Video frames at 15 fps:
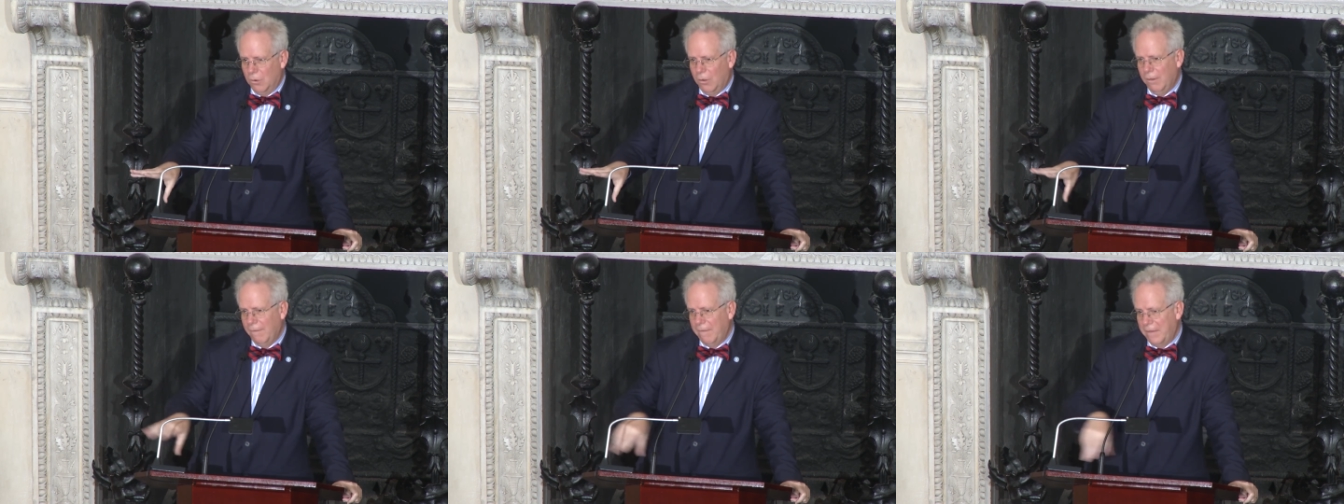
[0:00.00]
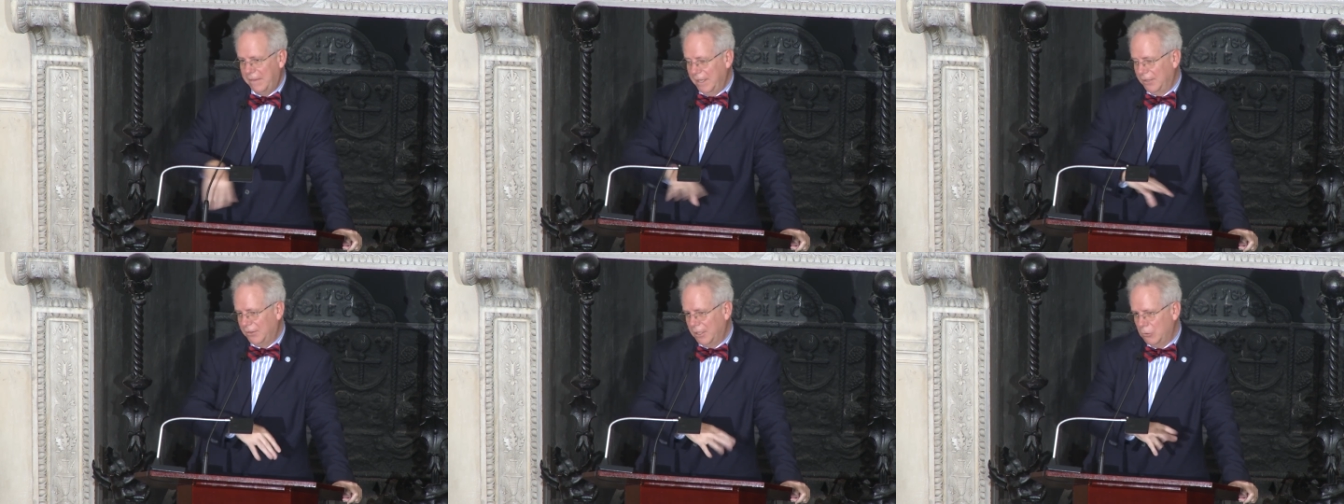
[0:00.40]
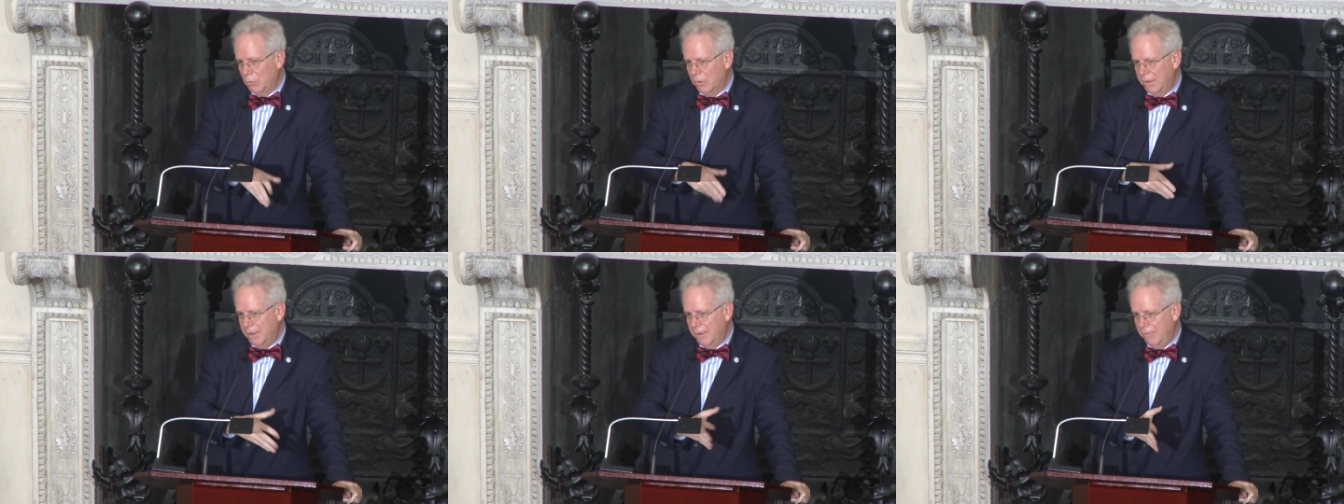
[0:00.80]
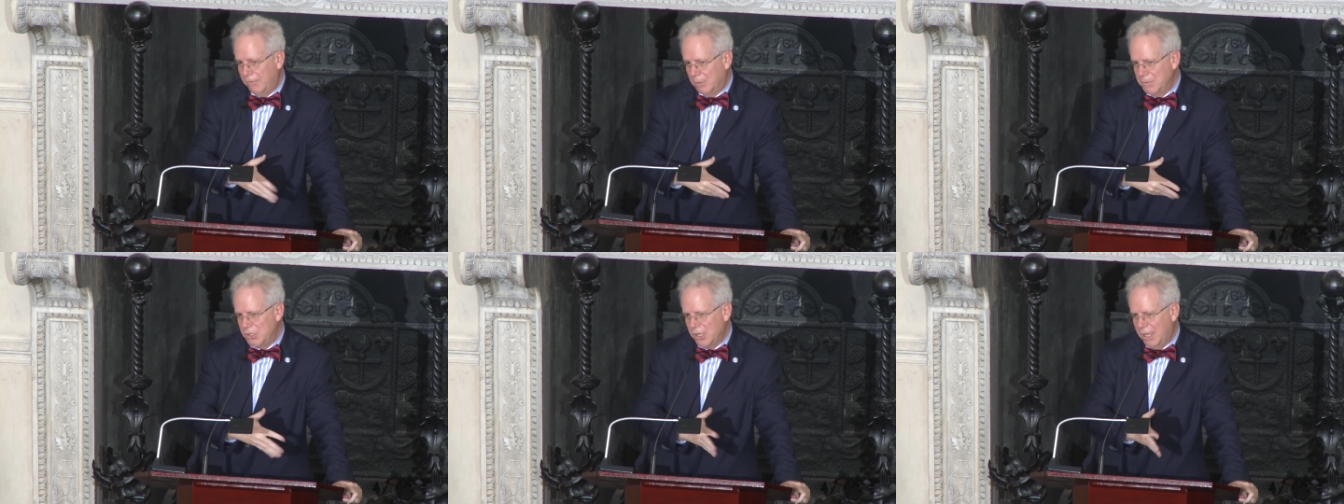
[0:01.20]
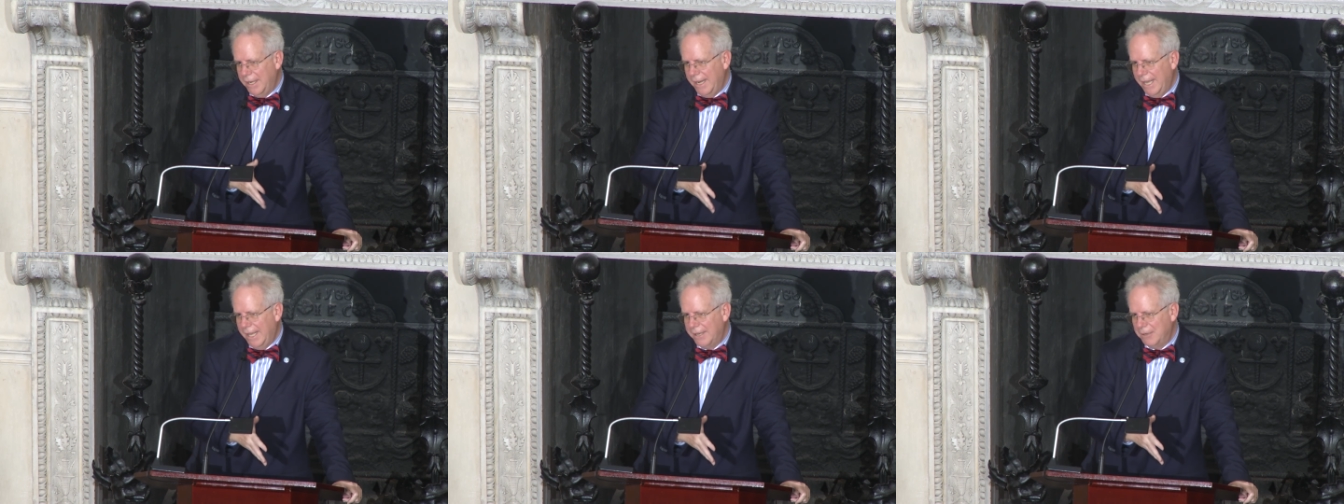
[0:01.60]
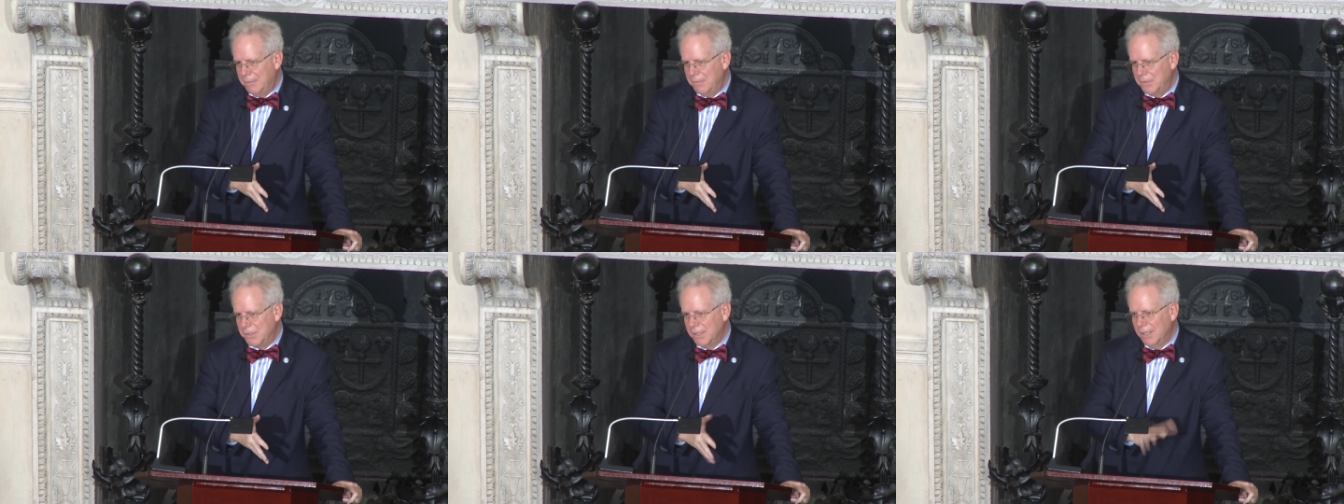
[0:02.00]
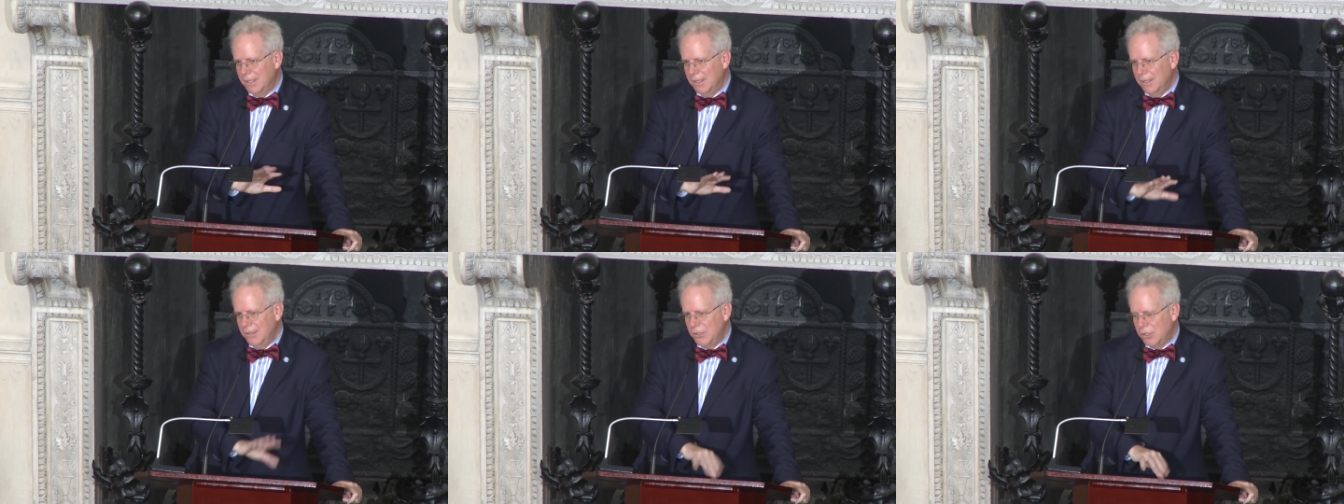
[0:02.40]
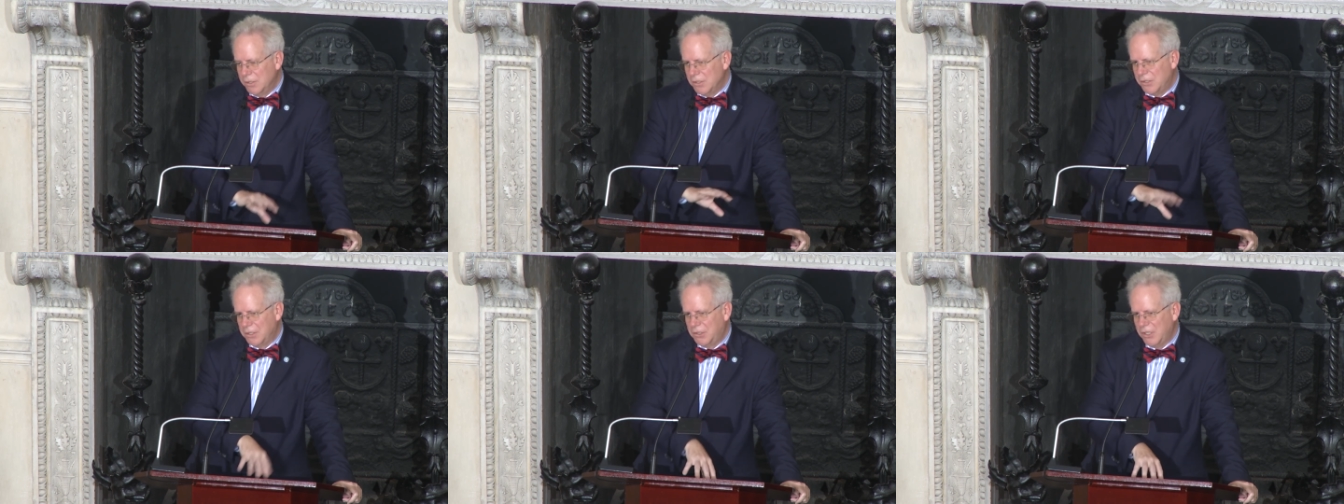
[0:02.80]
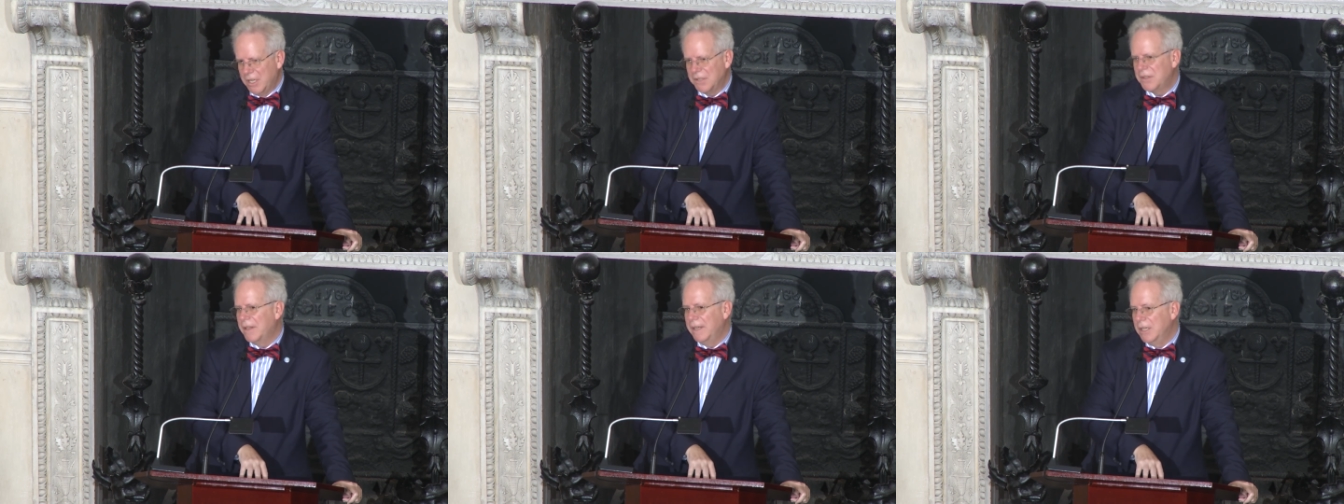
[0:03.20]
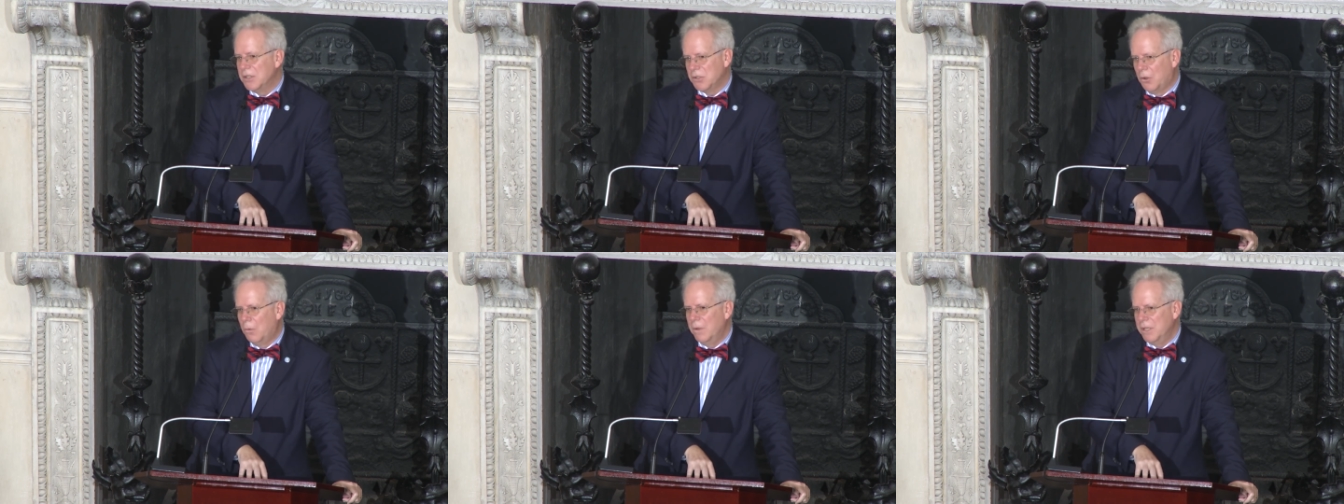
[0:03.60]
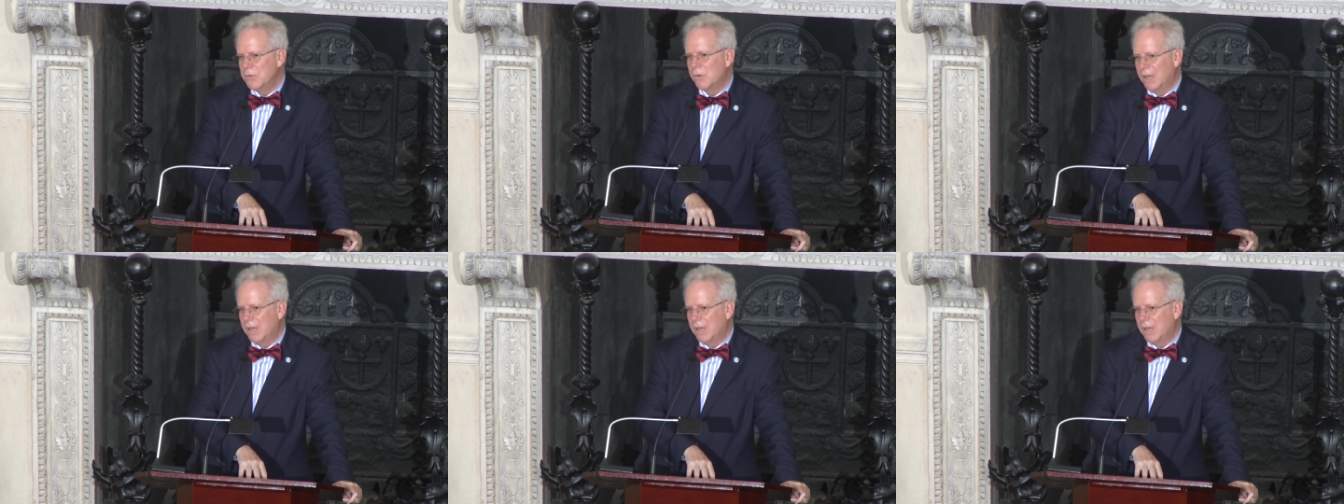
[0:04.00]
All of the things I quoted from John Adams shouldn't suggest that he is always